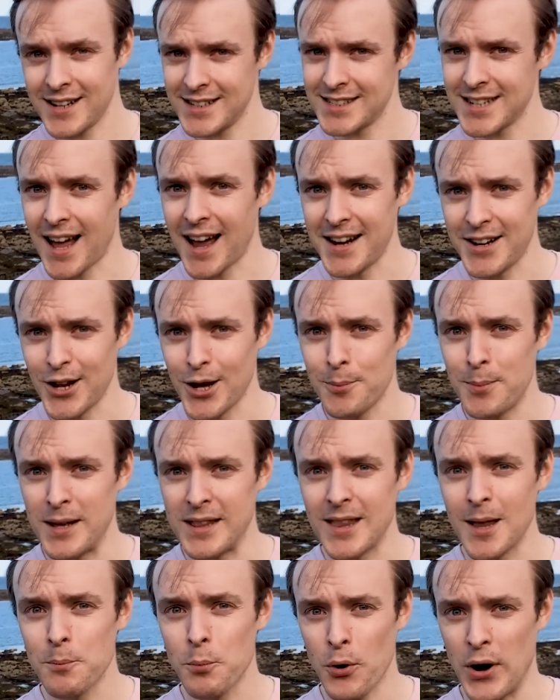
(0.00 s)
tied up
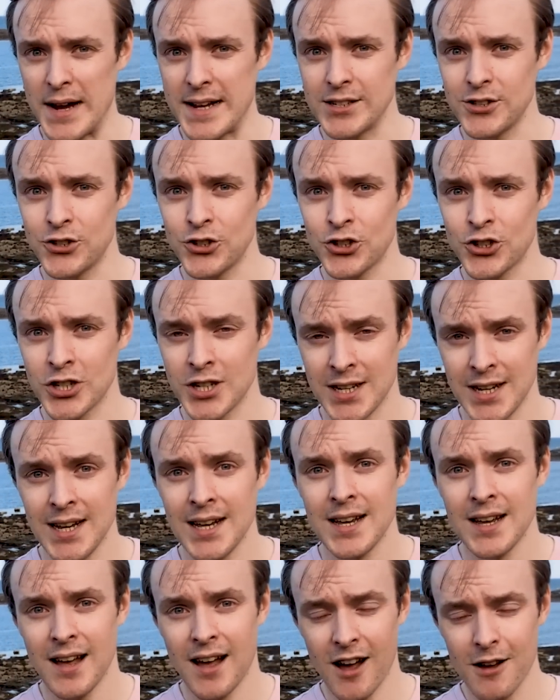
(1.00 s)
in the bridge.
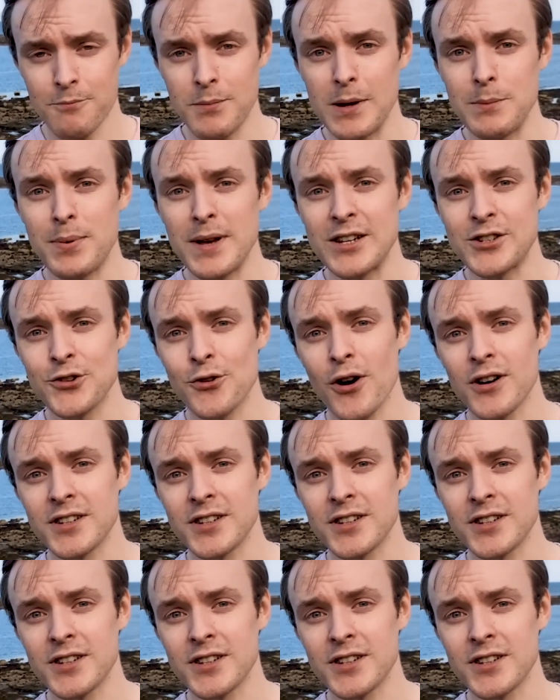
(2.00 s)
I've been Peter